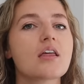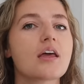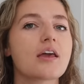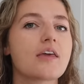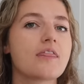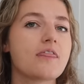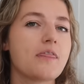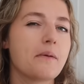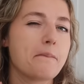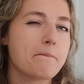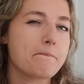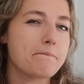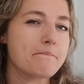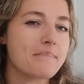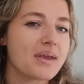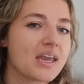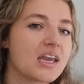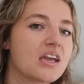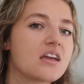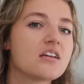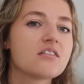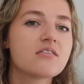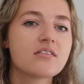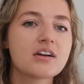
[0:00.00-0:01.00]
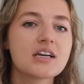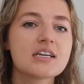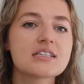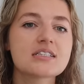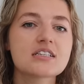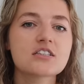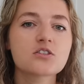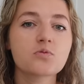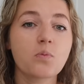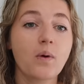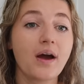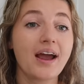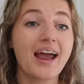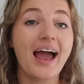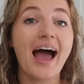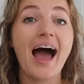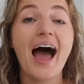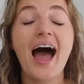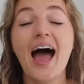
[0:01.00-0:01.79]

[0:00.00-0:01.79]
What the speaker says: like the main reasons why